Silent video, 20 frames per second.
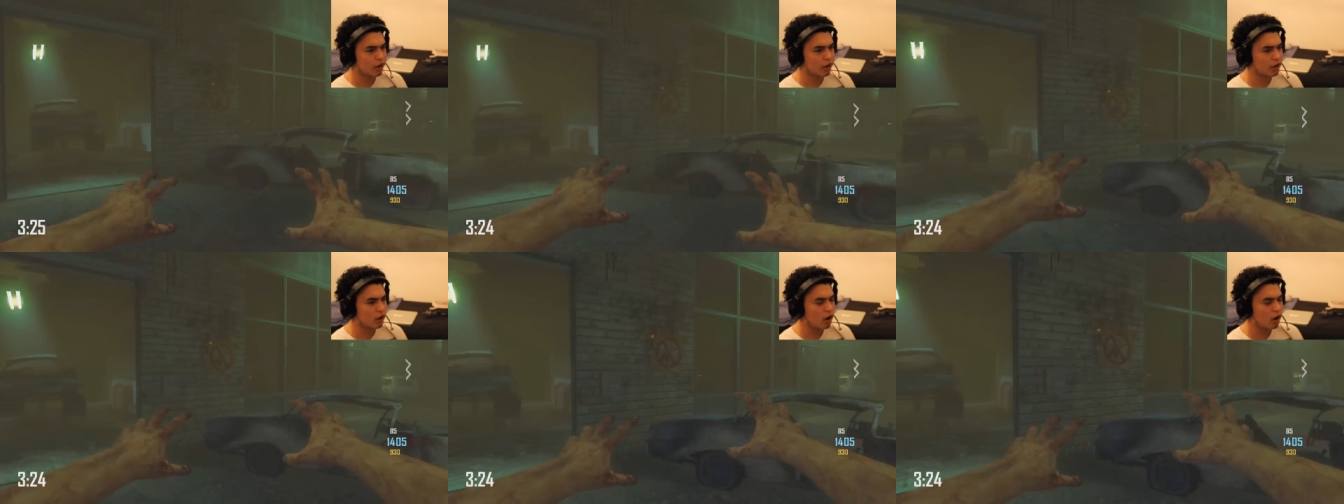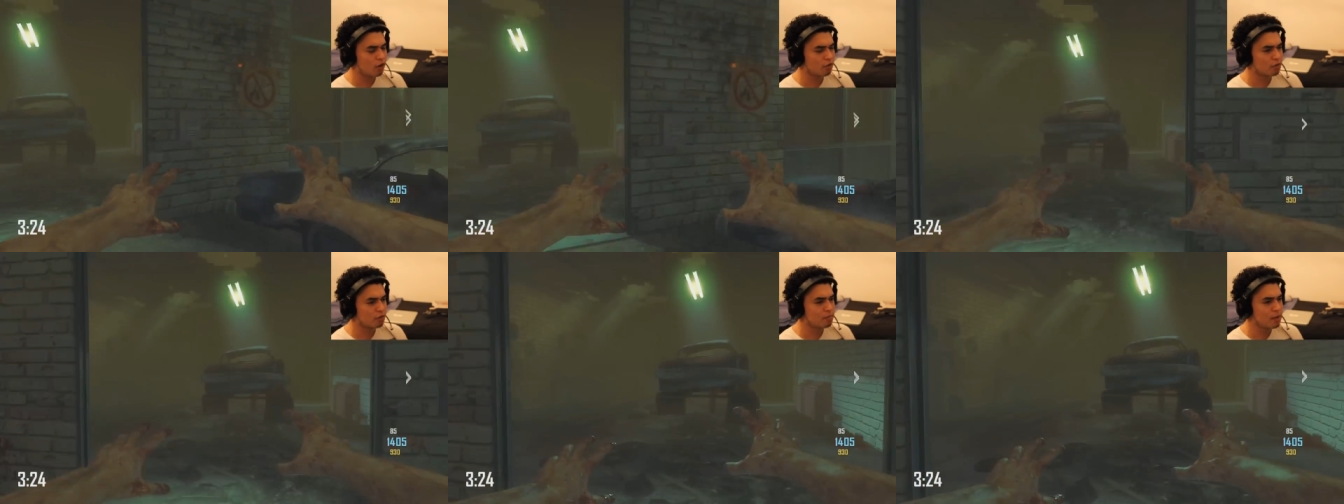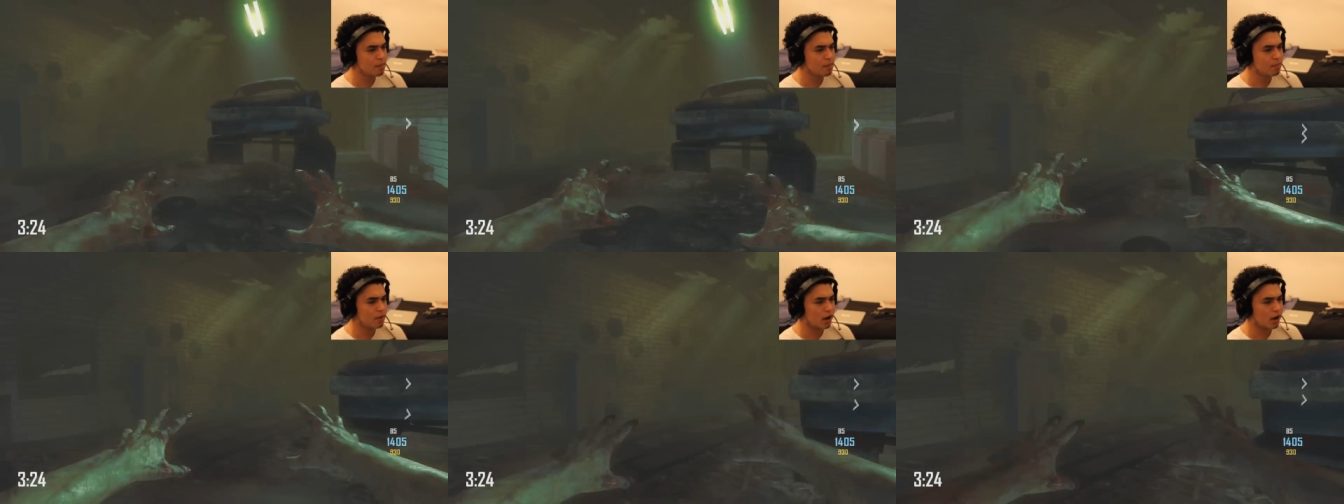I can't
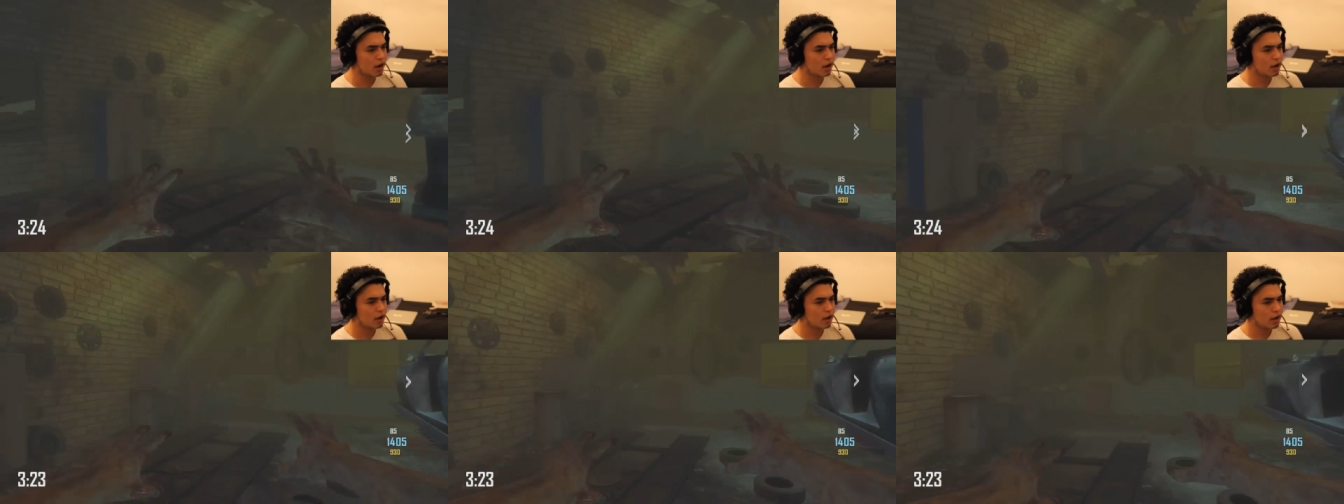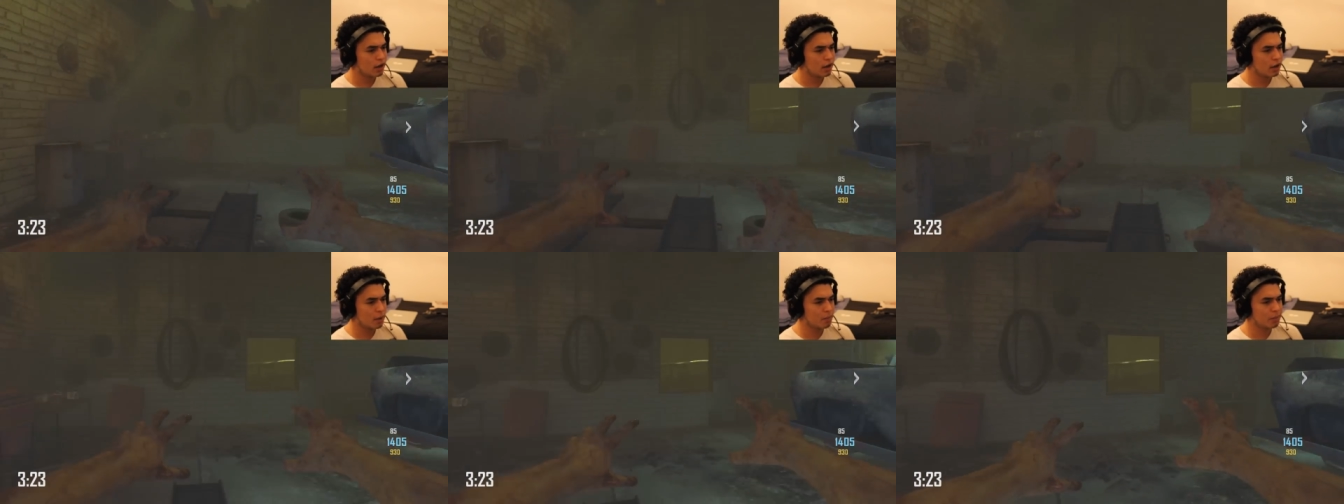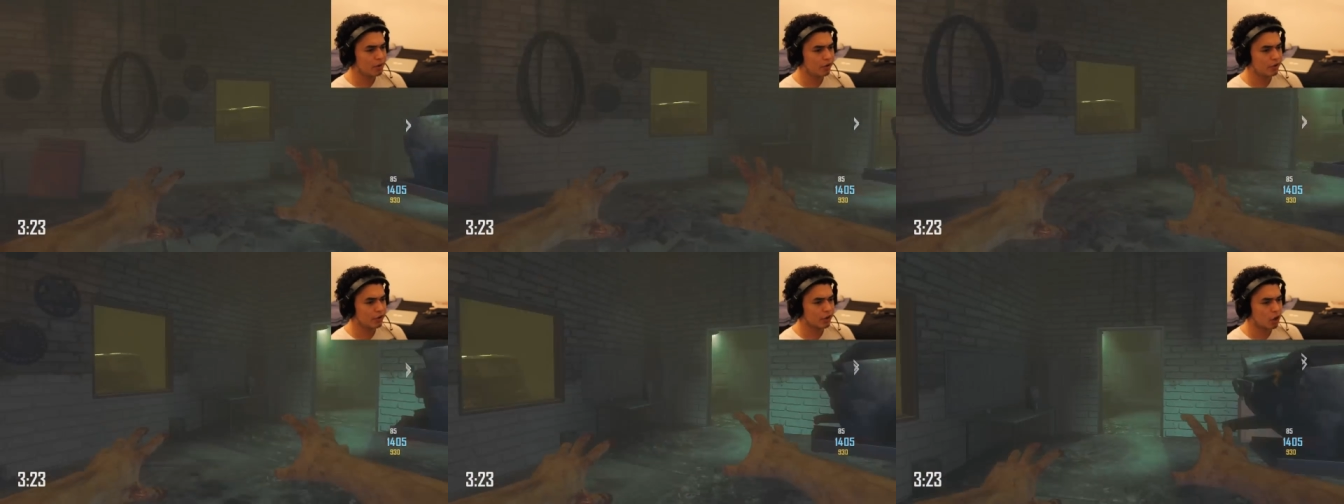remember. Let
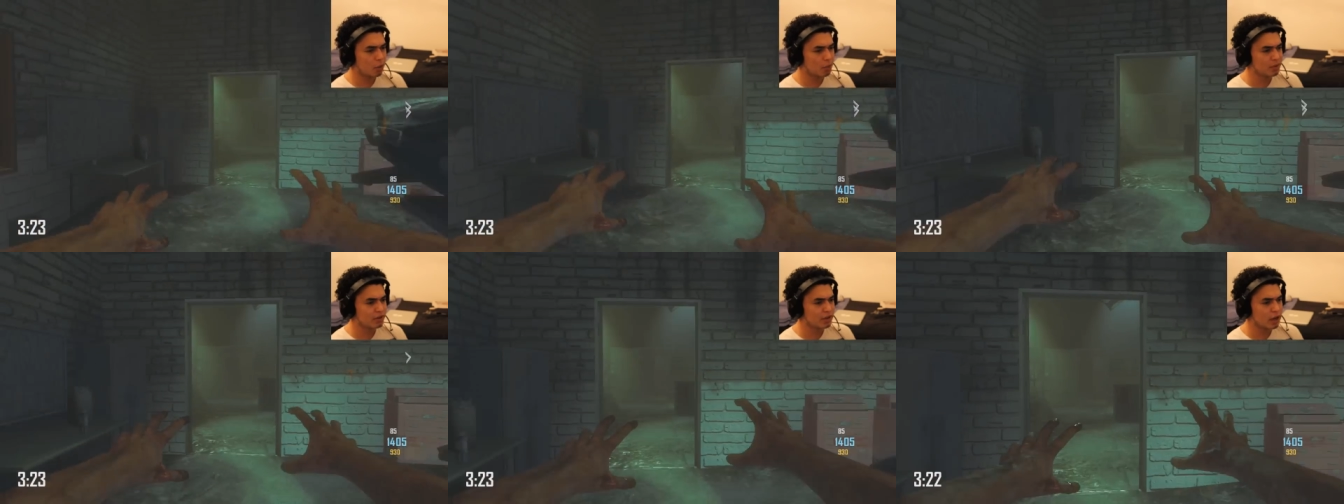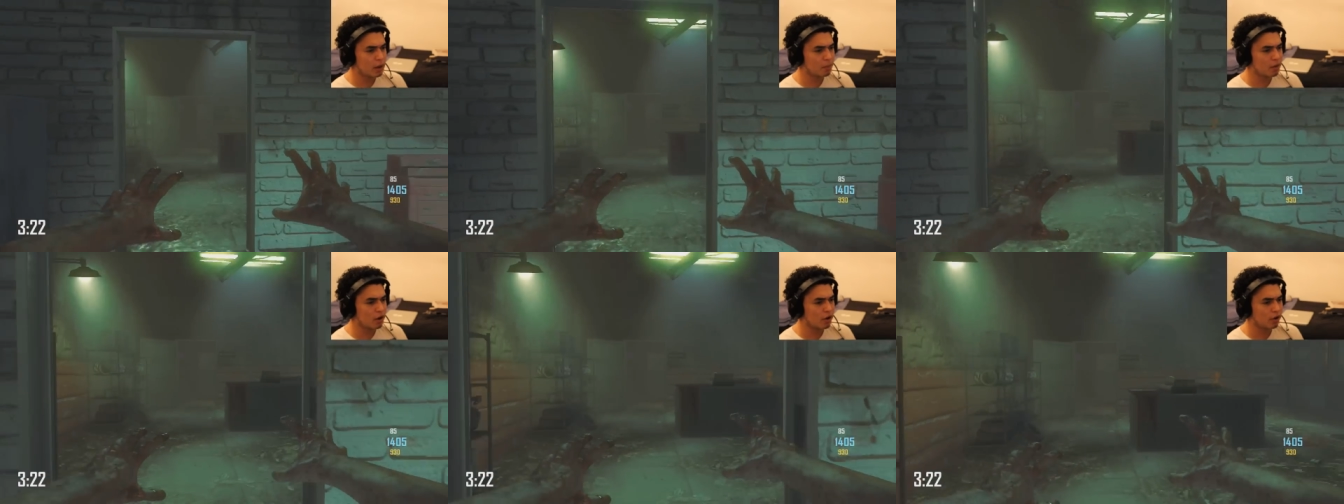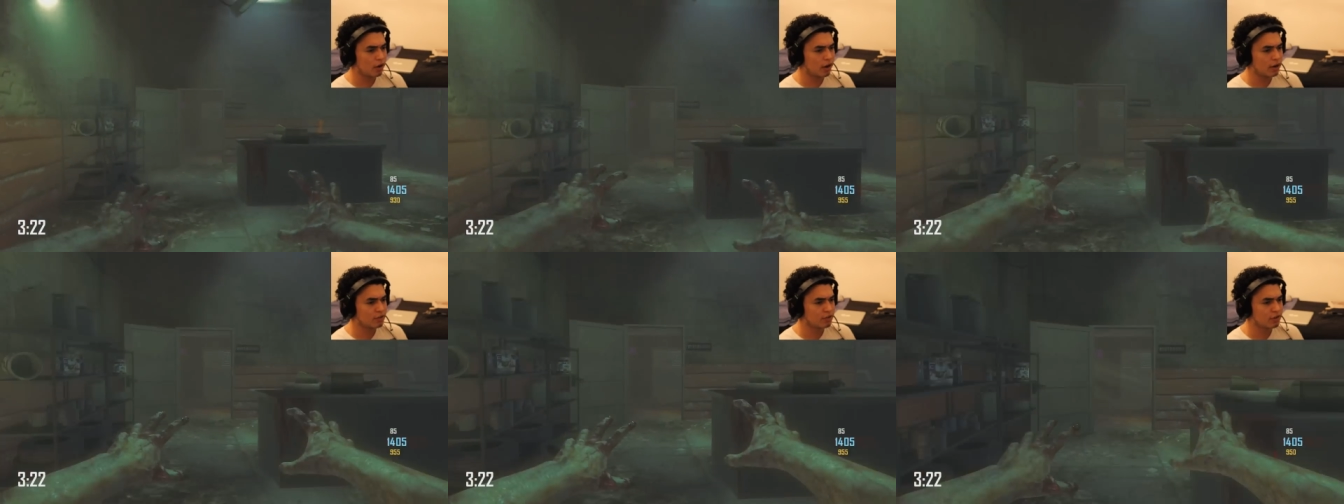me know in the comments down below,
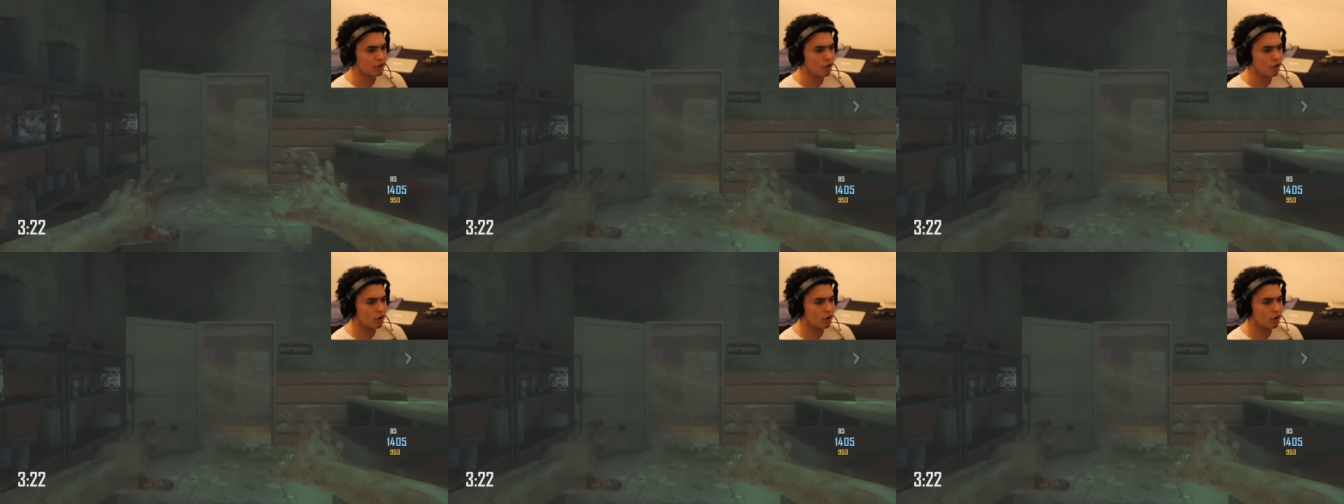guys.